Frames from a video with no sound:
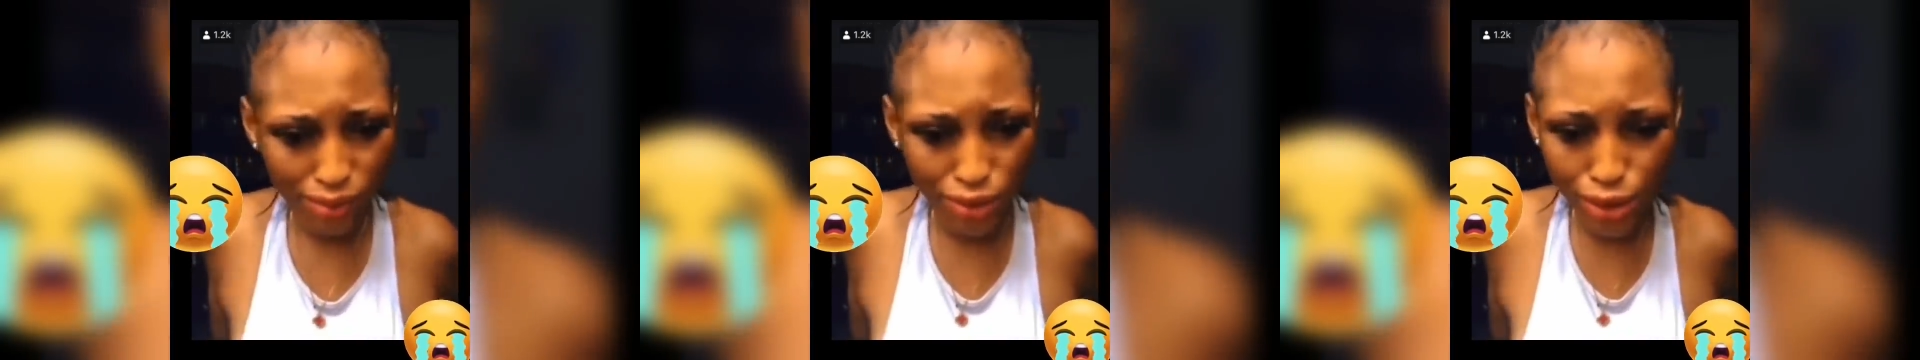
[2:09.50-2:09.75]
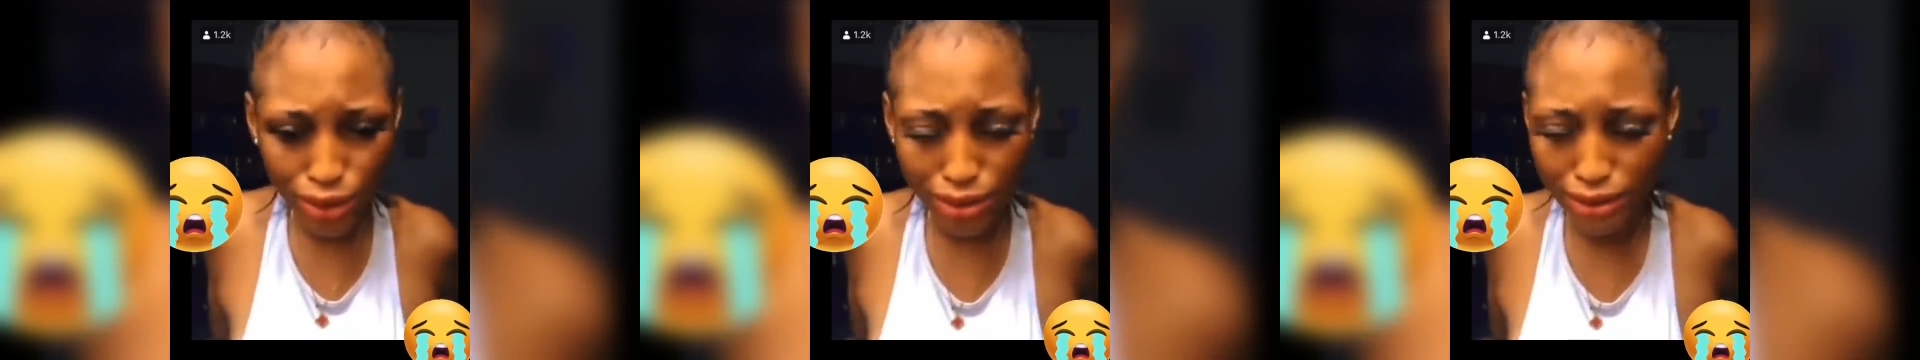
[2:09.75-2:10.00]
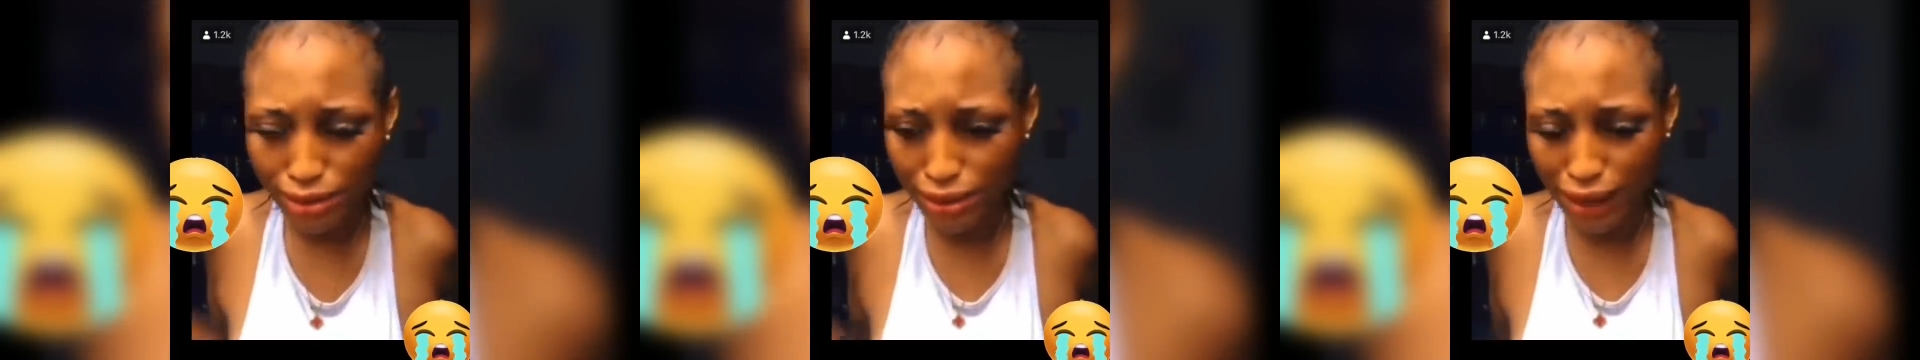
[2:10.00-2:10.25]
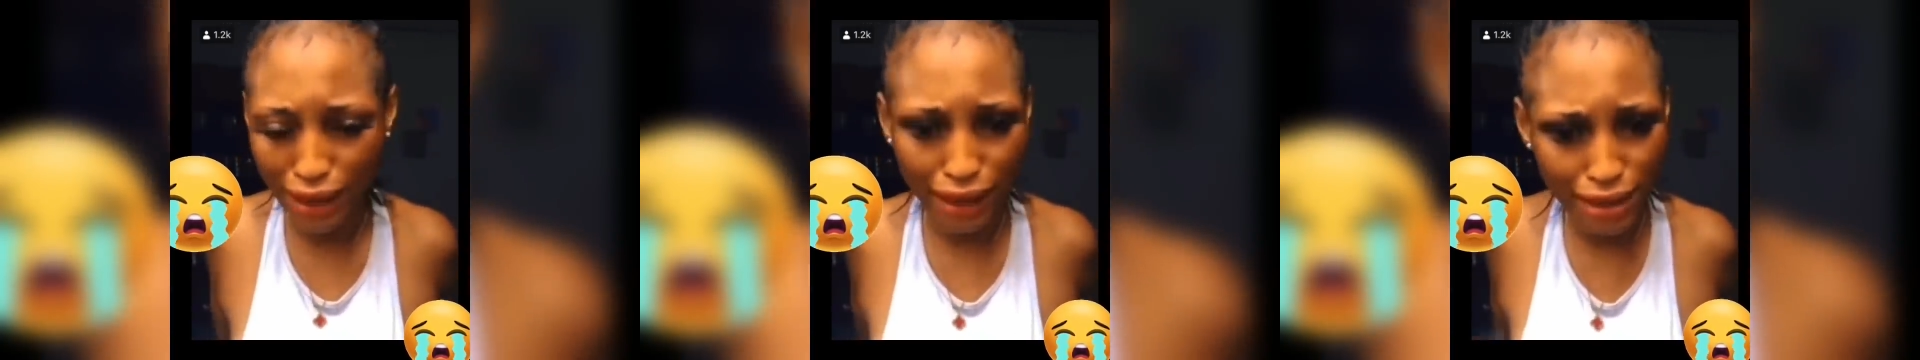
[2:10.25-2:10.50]
Just
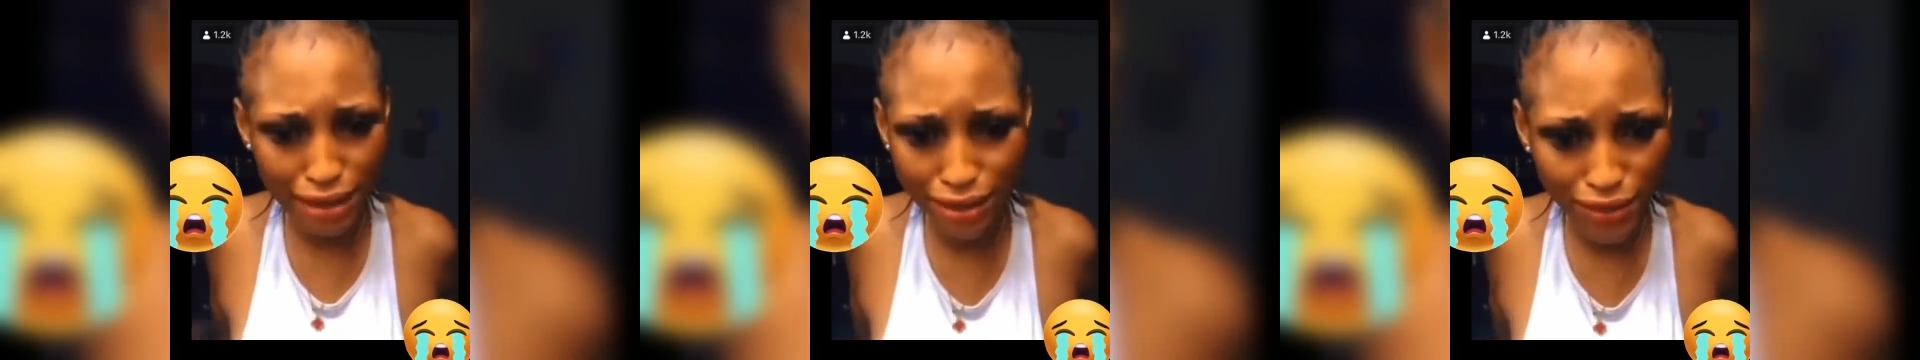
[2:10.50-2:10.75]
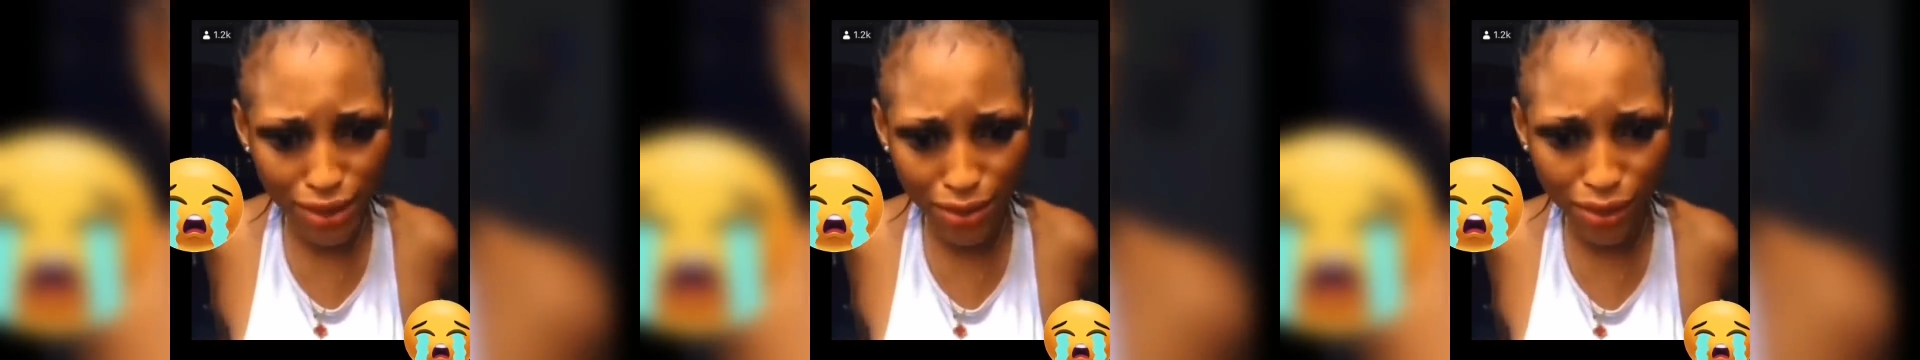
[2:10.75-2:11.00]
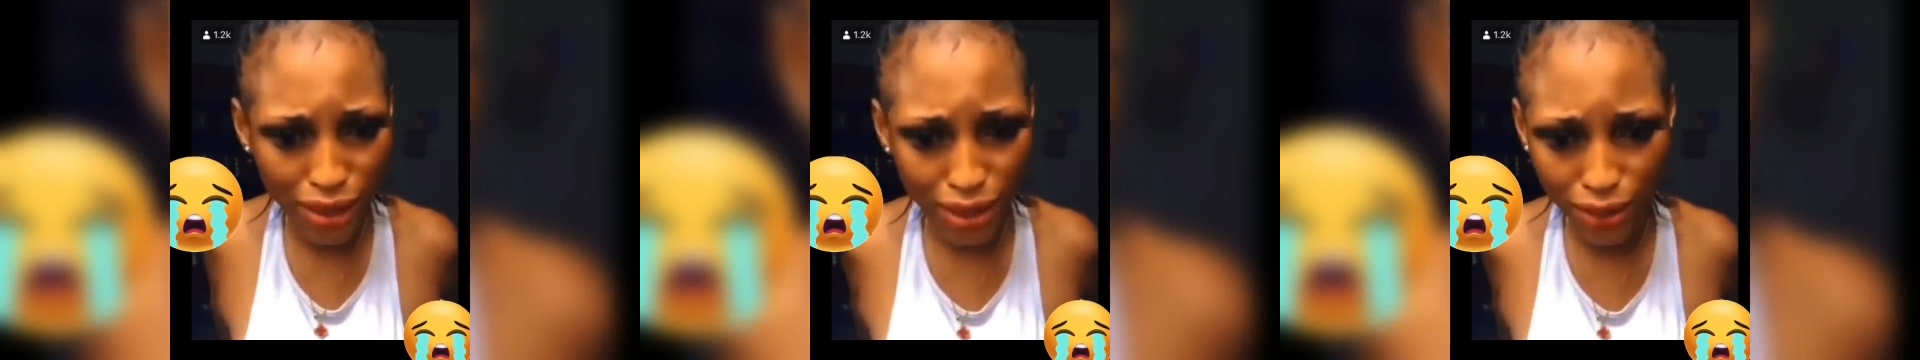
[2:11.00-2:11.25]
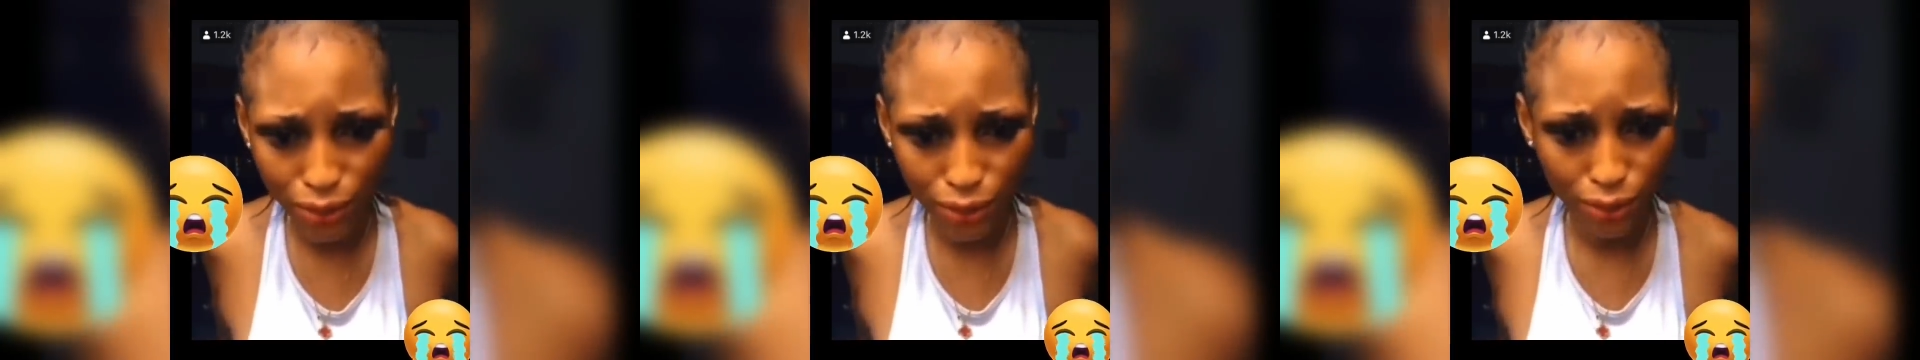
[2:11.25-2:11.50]
like, as if it's a big
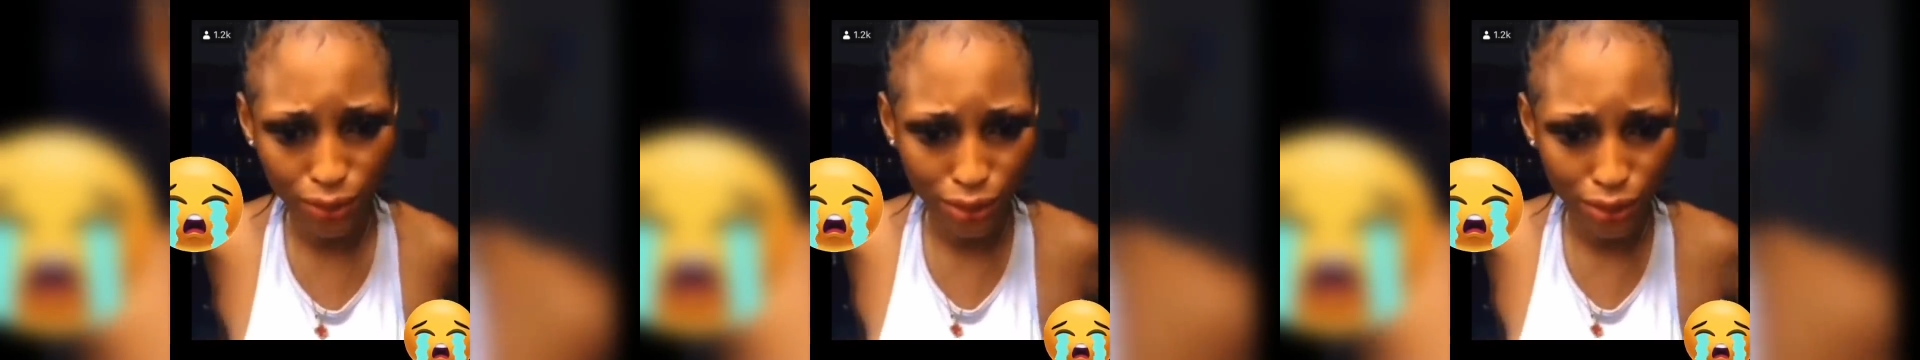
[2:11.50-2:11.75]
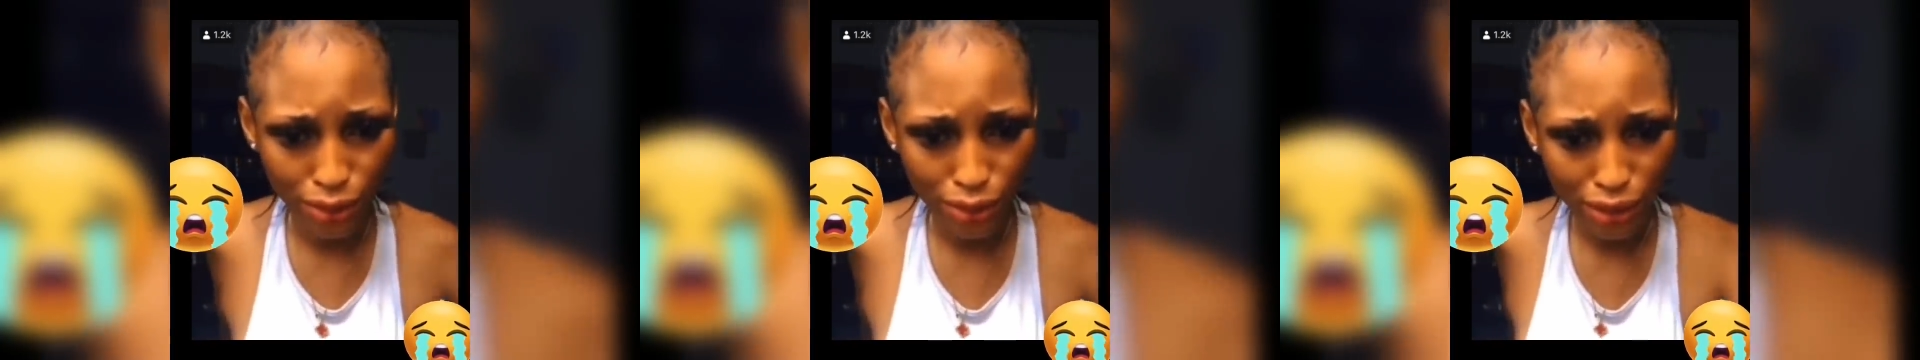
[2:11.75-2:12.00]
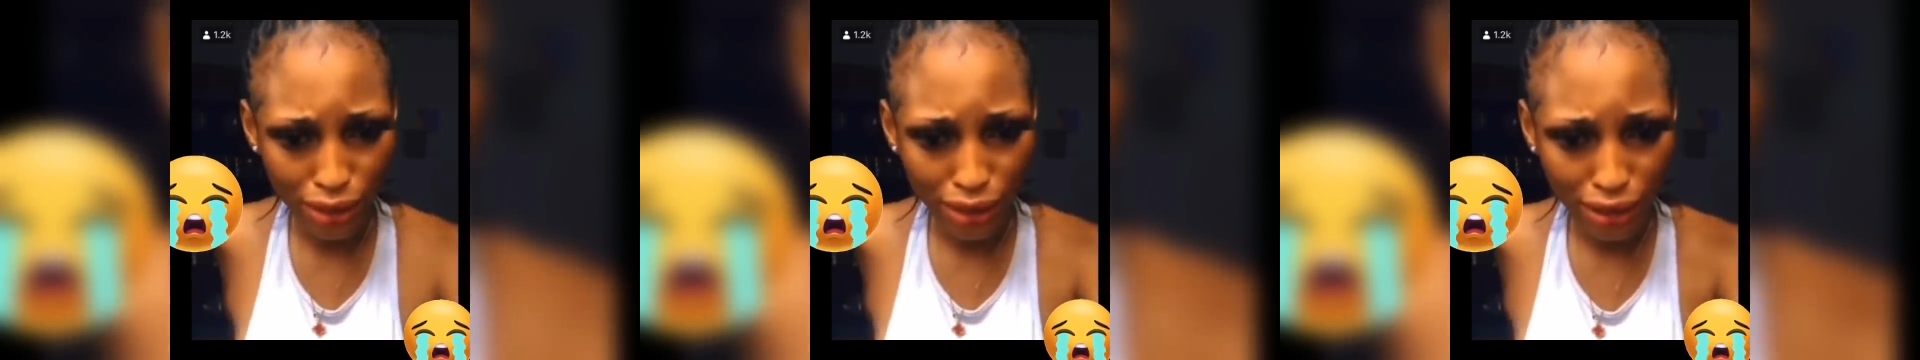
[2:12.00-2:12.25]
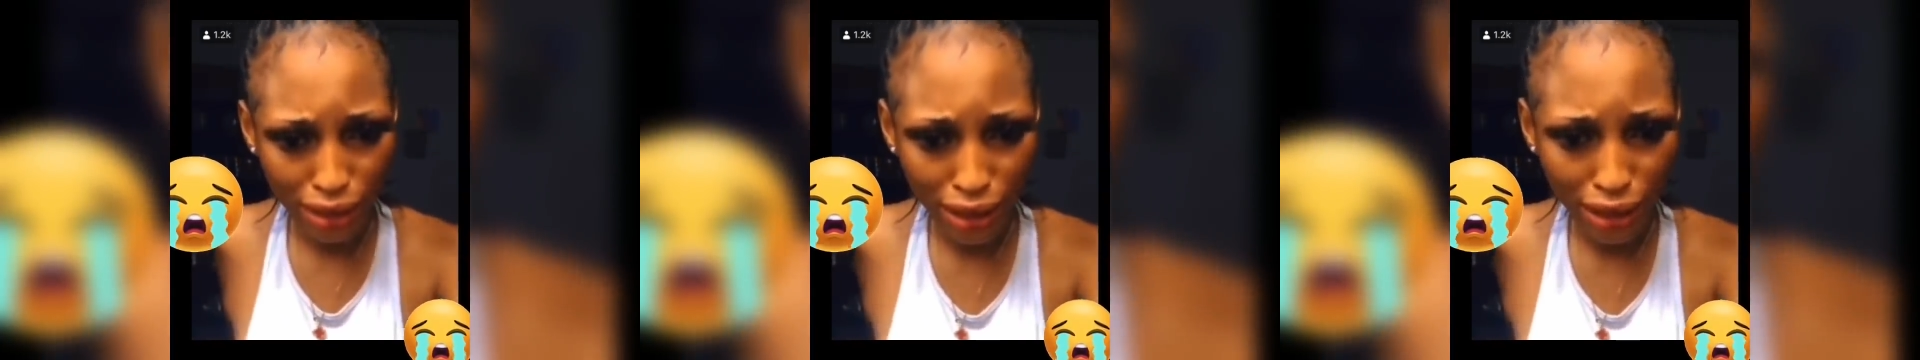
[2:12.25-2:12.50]
deal.
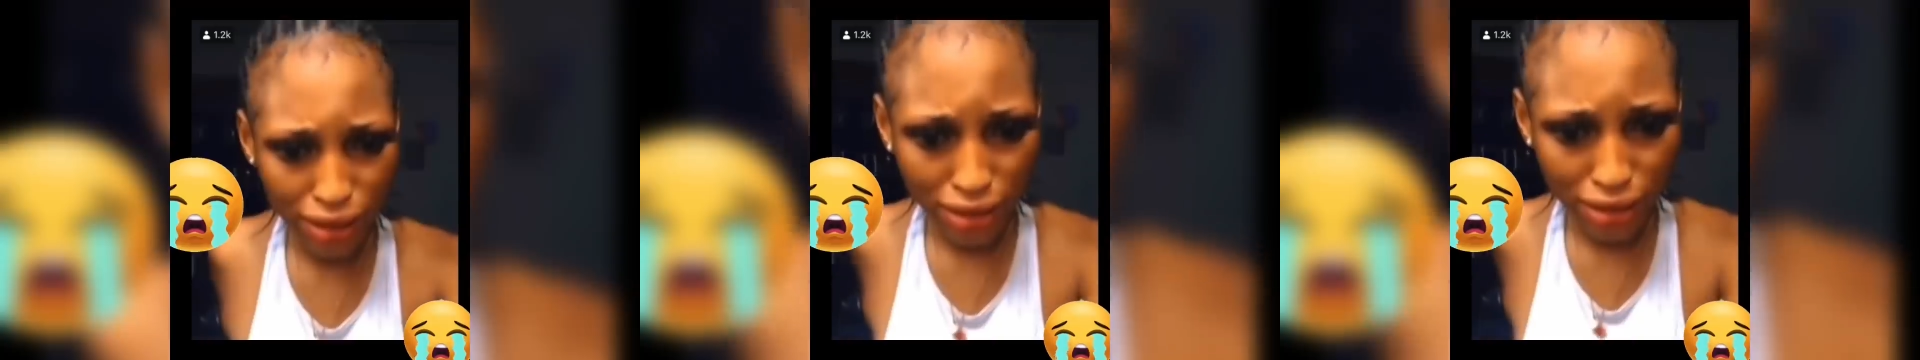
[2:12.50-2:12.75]
Huh?